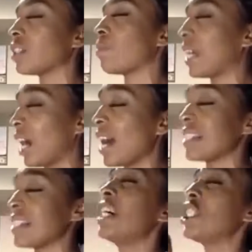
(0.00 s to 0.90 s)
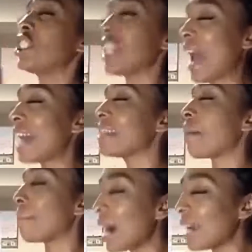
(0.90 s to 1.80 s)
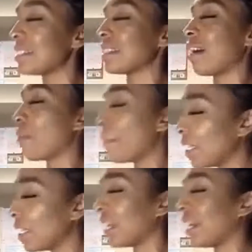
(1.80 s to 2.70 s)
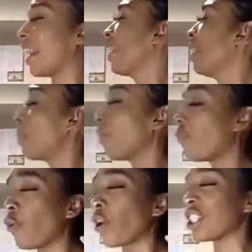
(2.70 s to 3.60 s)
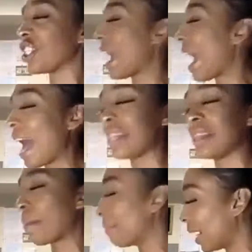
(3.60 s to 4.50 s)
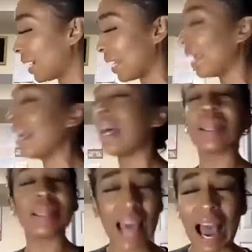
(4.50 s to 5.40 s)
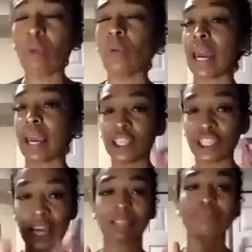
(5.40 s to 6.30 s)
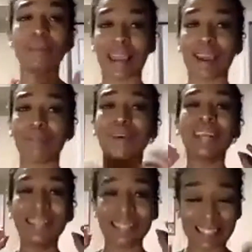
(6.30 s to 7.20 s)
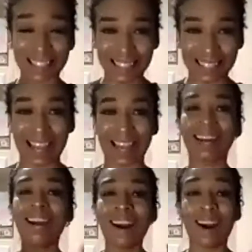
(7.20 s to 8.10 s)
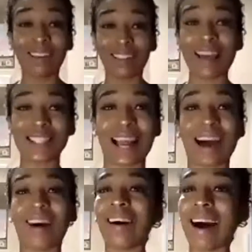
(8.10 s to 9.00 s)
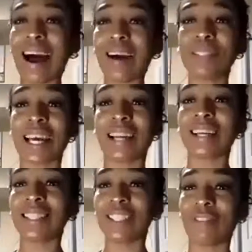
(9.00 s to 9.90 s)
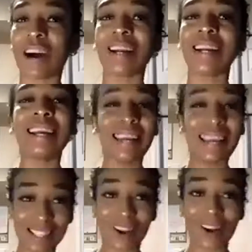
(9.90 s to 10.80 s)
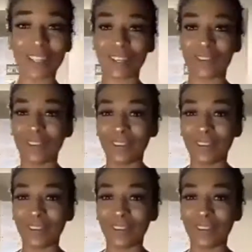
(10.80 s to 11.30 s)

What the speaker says: because she had the mindset of a millionaire before she had the money. That way, she has been able to sustain her lifestyle. I'm done. Javon, it's on you.